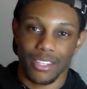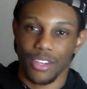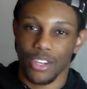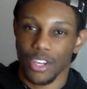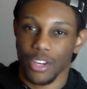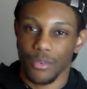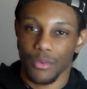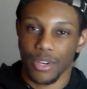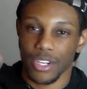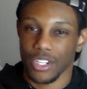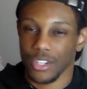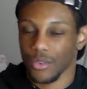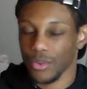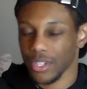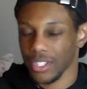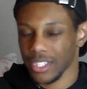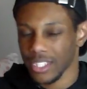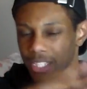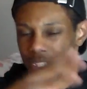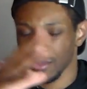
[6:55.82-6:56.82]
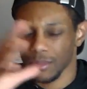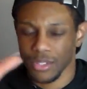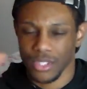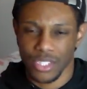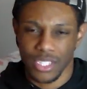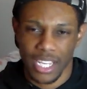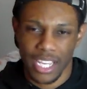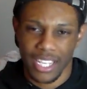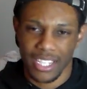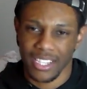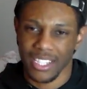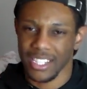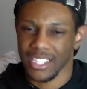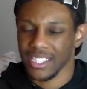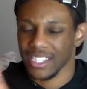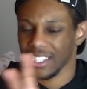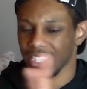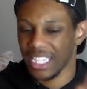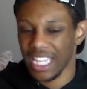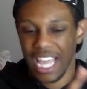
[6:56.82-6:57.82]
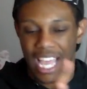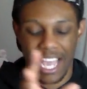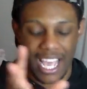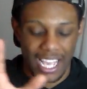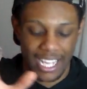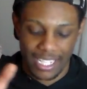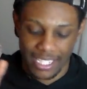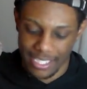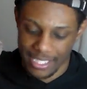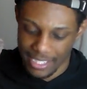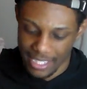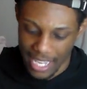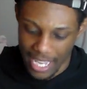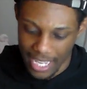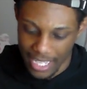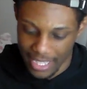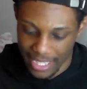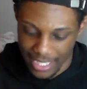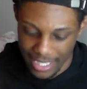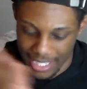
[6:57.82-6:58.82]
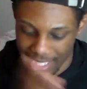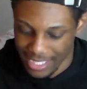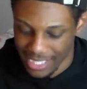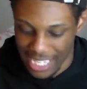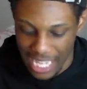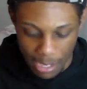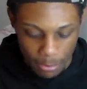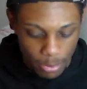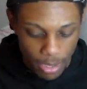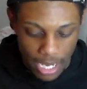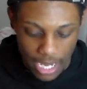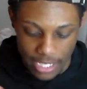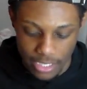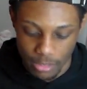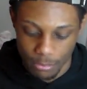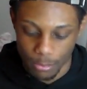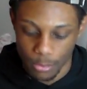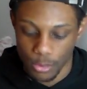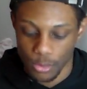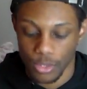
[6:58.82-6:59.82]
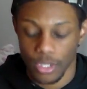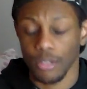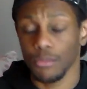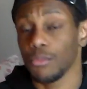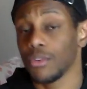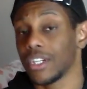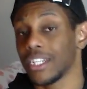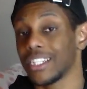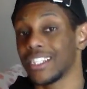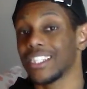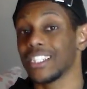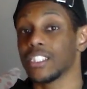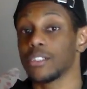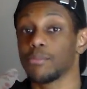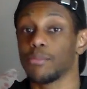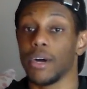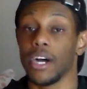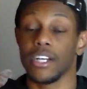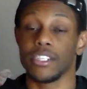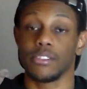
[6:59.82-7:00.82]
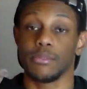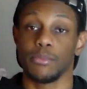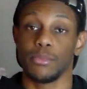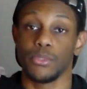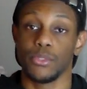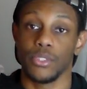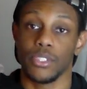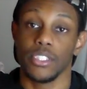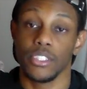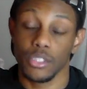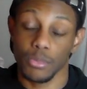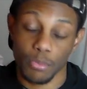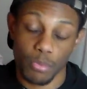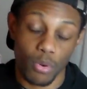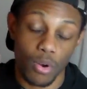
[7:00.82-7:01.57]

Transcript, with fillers: get rich quick schemes or say this and that and say that it's not possible. And when it is possible, it's a